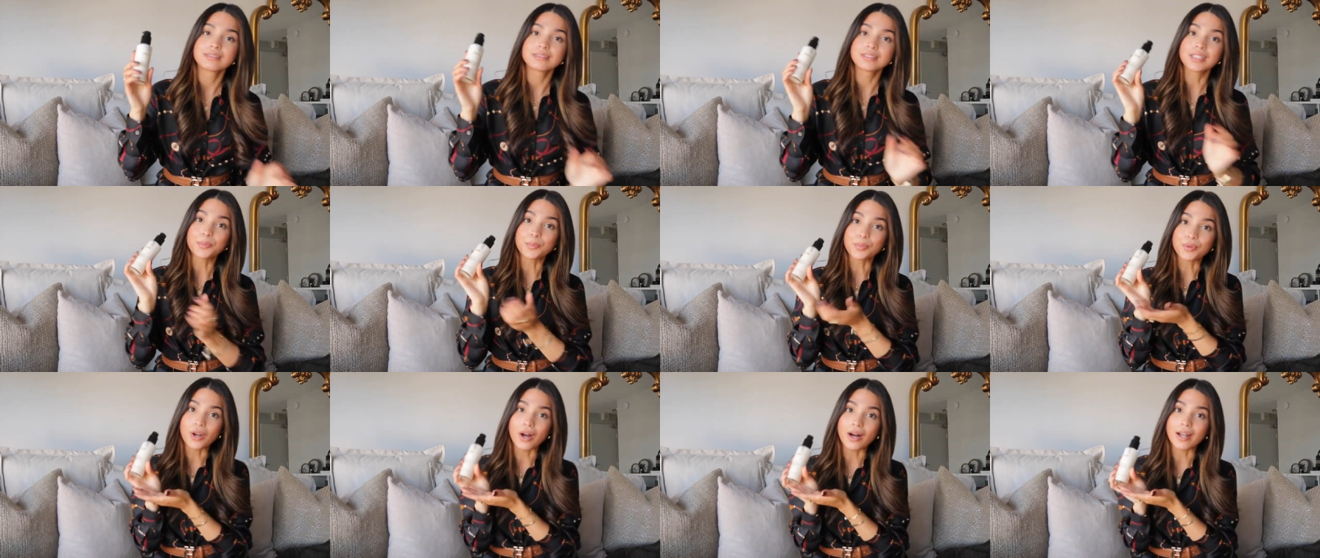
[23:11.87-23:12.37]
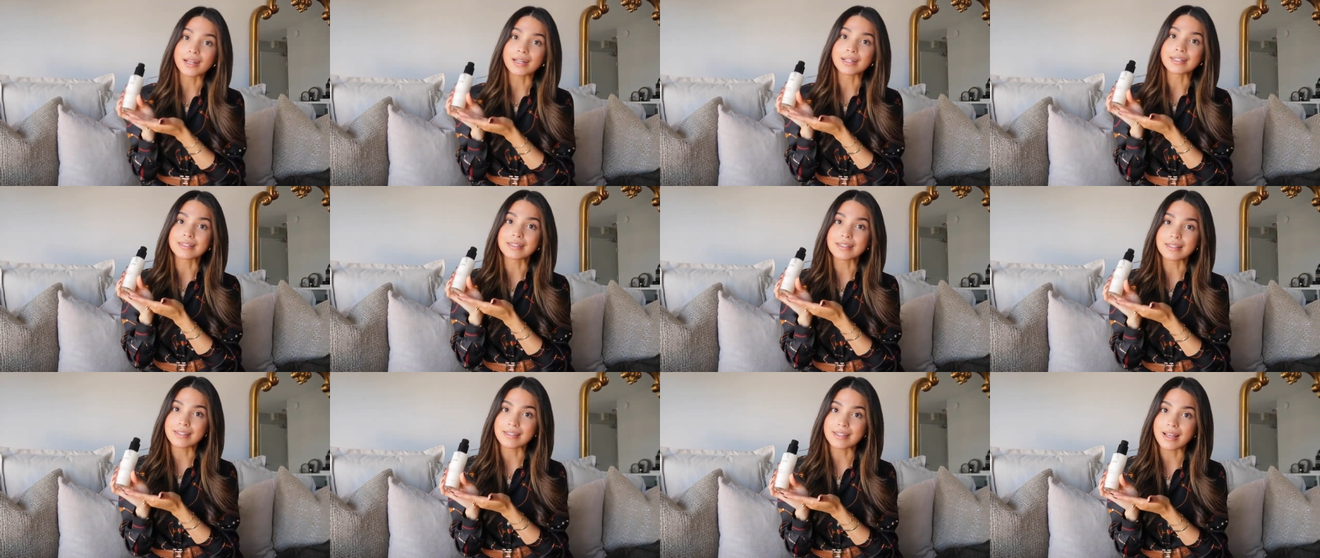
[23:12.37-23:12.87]
the
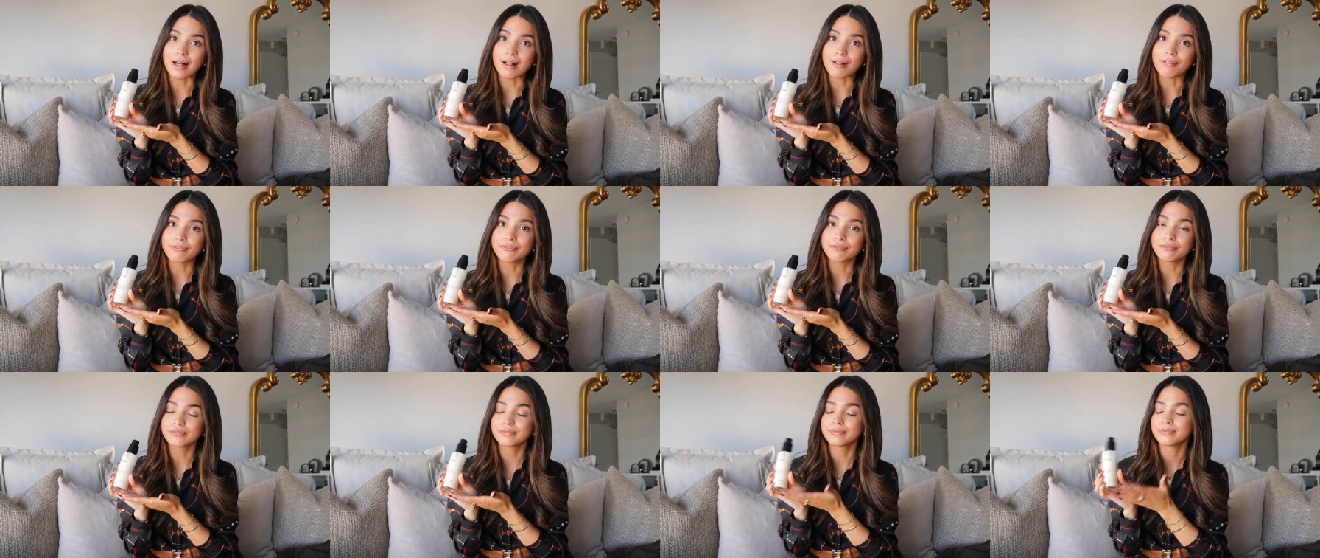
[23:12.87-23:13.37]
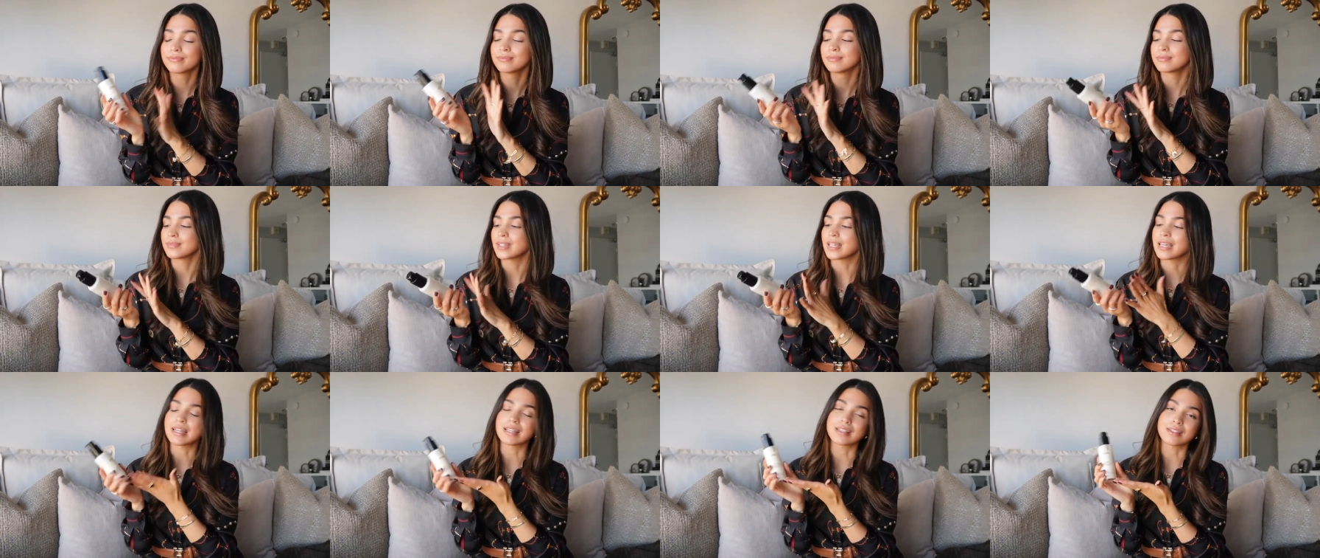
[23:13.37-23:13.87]
product itself
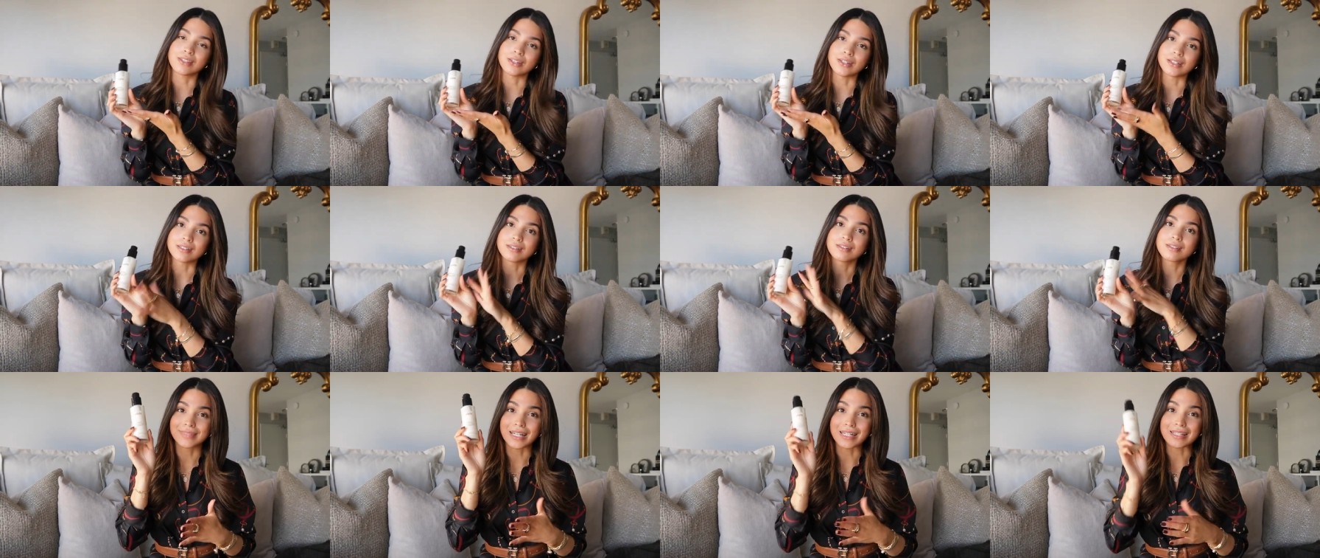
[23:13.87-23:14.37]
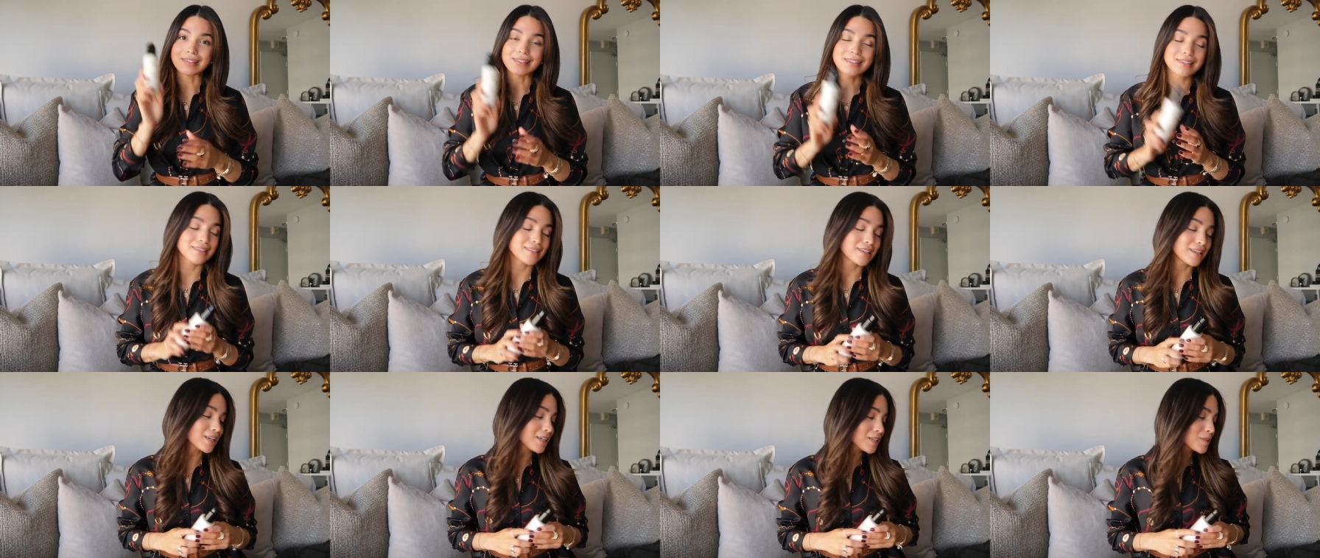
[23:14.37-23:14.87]
is good. That's
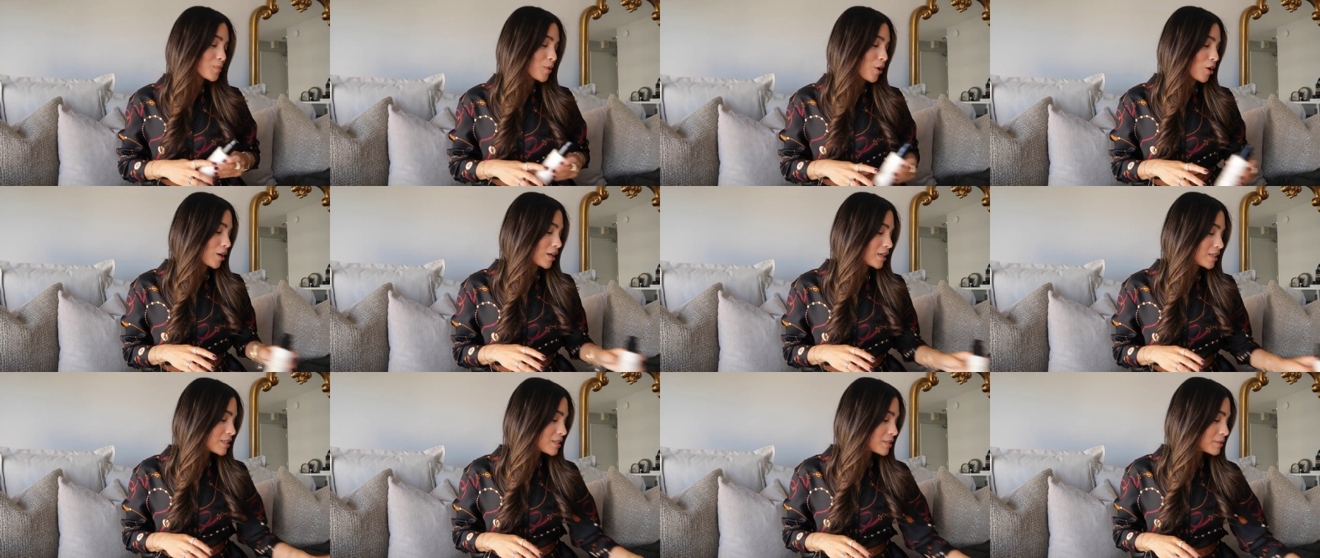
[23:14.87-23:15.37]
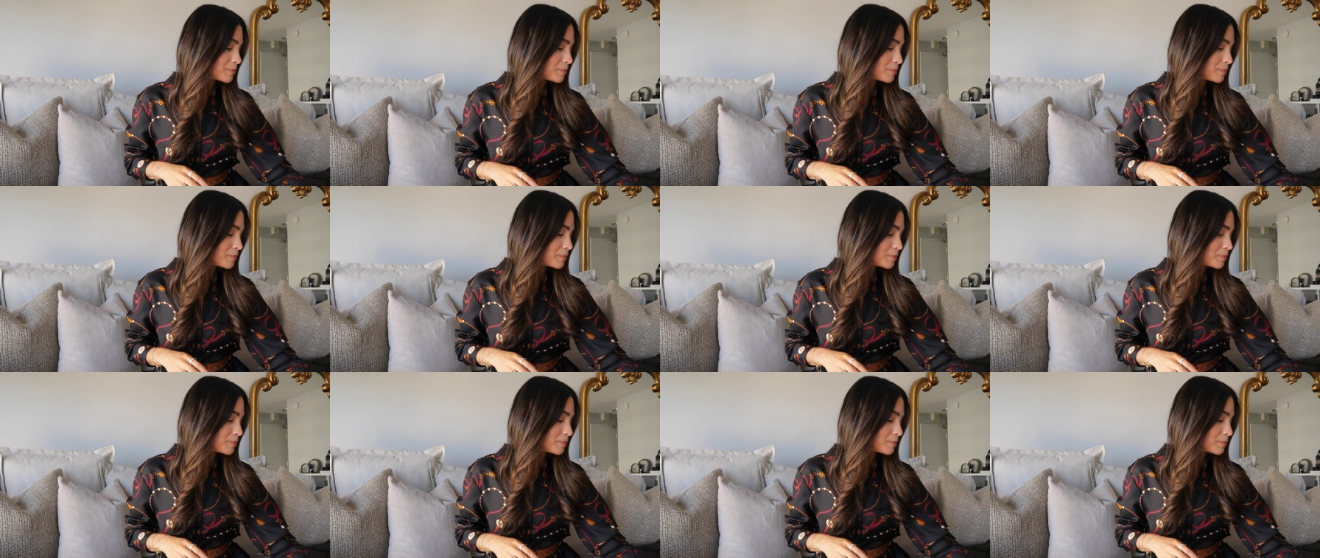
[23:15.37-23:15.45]
the next product.